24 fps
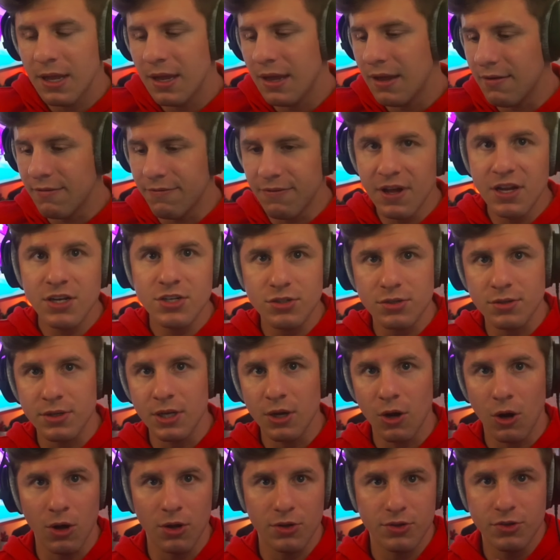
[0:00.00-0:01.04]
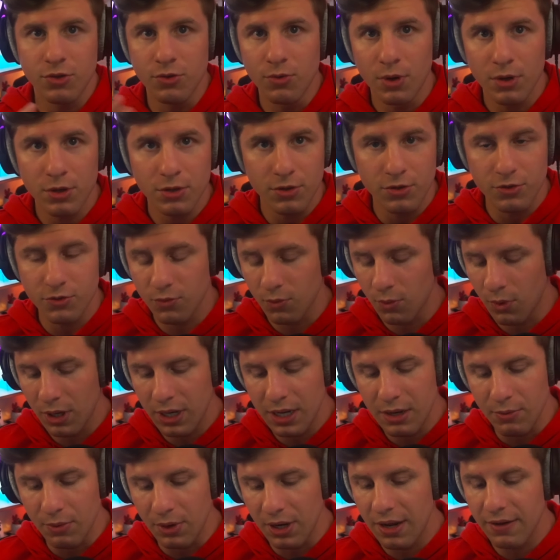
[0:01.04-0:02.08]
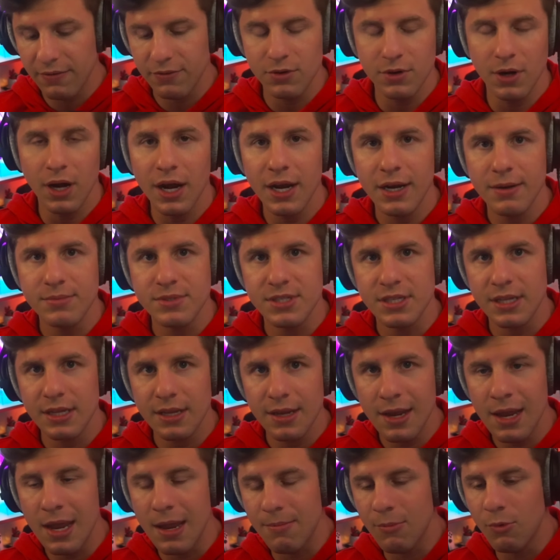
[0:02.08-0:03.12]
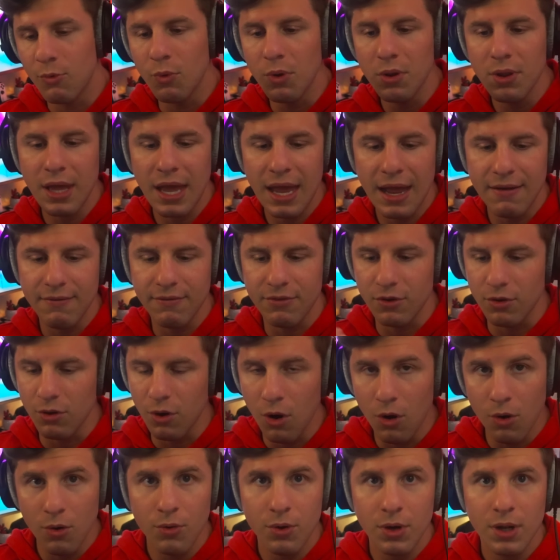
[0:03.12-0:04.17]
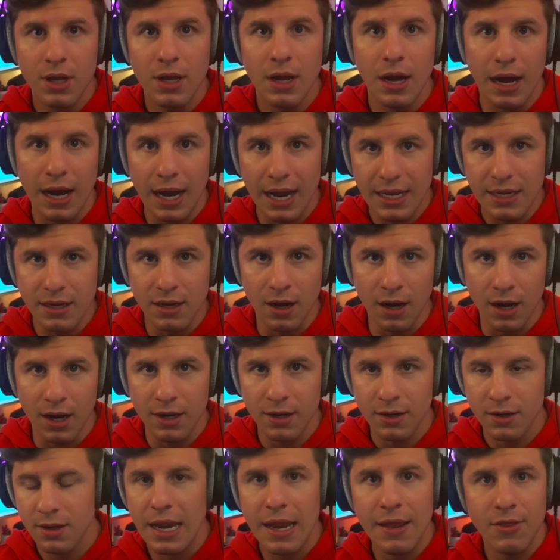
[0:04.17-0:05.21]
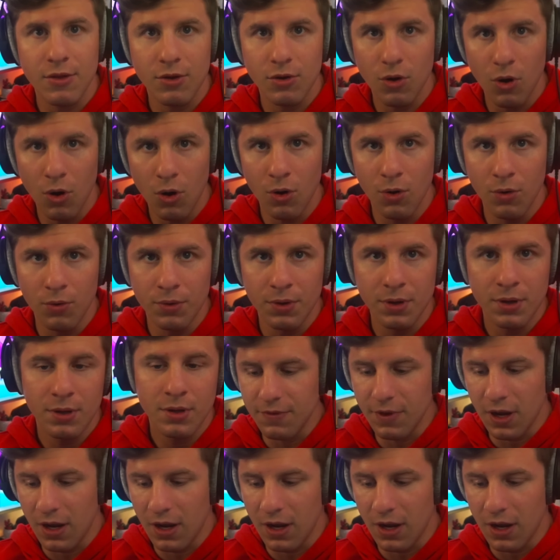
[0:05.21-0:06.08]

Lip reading: Eventually, all 220 whatever items in the game will have their own icon and their own